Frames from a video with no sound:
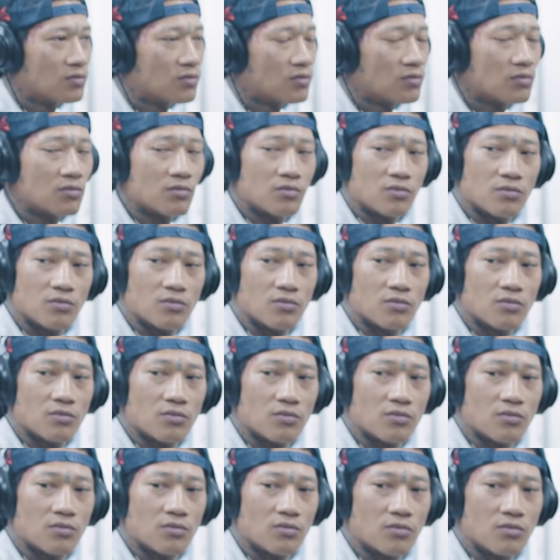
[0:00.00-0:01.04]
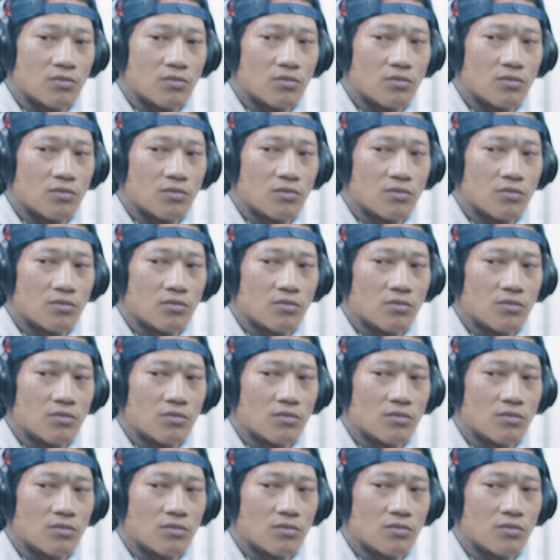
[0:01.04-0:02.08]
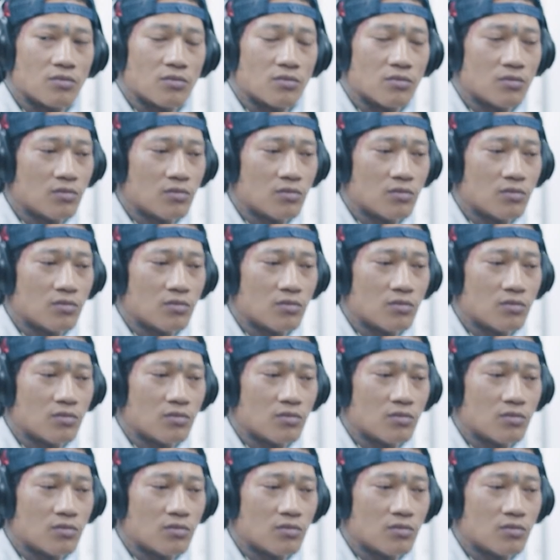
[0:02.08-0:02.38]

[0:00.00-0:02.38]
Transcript: [no speech]